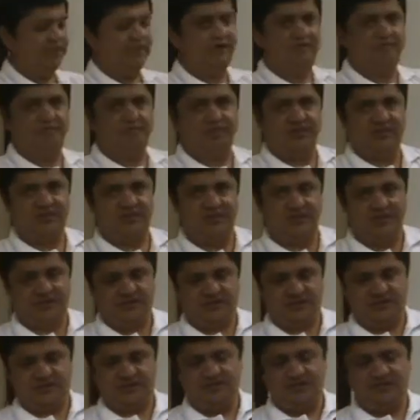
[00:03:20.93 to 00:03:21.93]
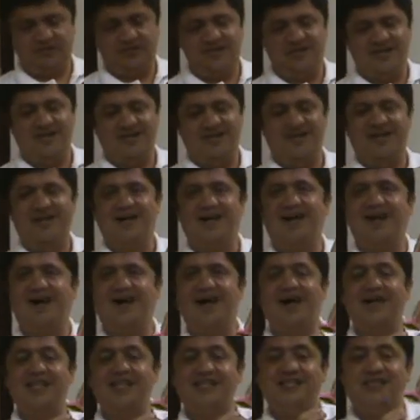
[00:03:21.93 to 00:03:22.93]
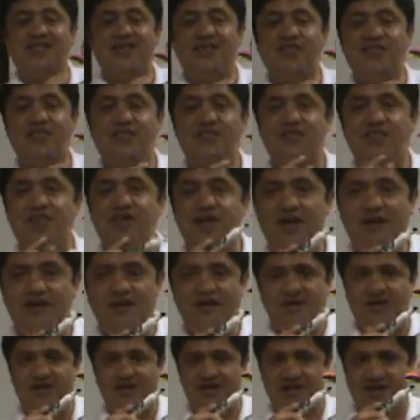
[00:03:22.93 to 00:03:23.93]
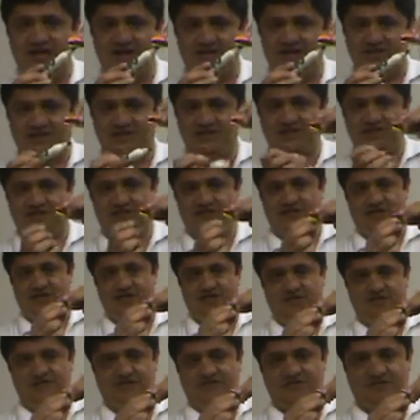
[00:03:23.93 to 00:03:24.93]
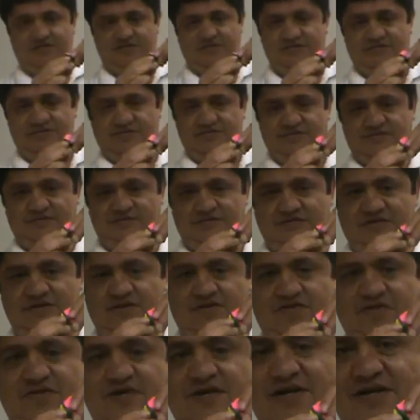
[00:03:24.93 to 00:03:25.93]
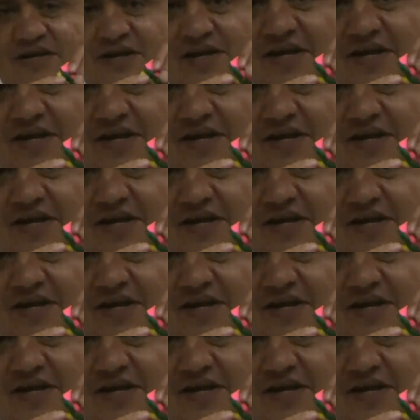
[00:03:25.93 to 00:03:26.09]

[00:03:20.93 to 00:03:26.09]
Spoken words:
Dermis. And the third layer here, the third